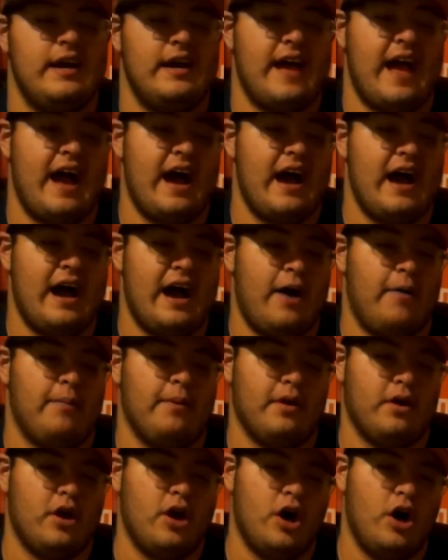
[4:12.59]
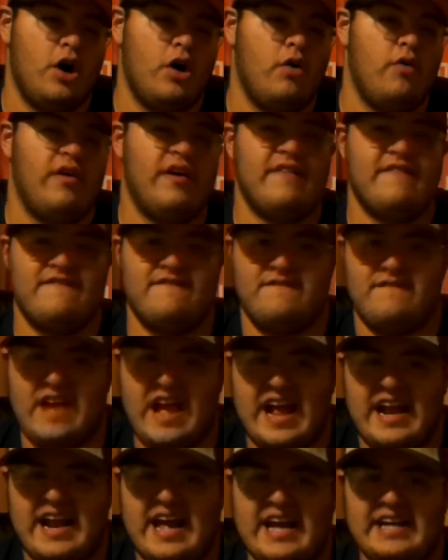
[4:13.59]
Albert O,
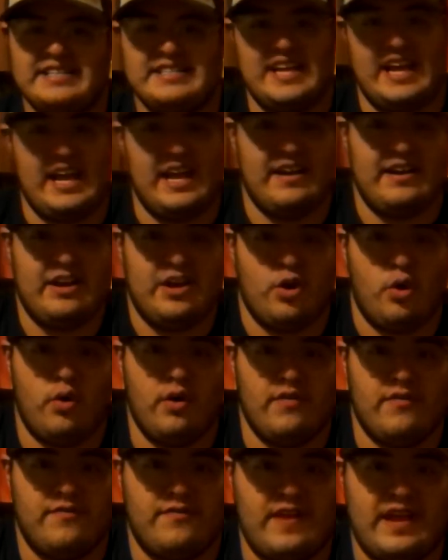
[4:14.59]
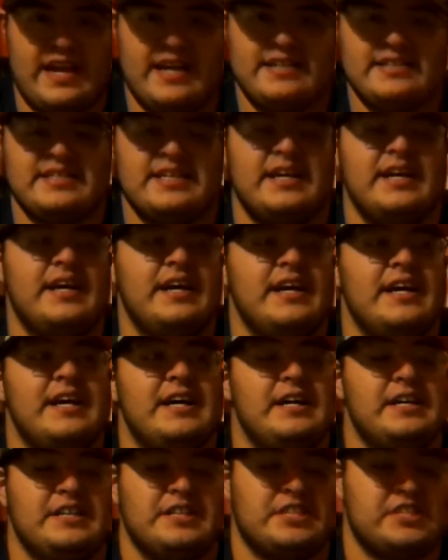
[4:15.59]
Vanette, and Noah
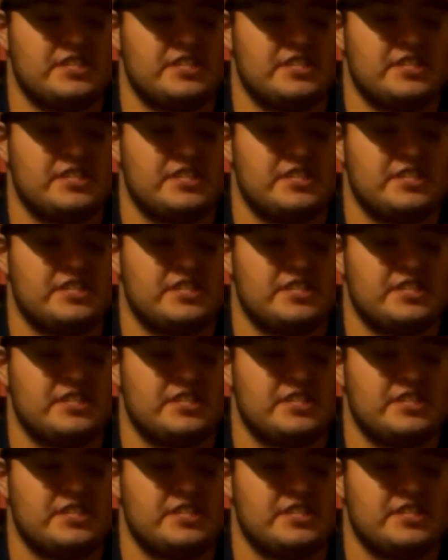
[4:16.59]
Fant.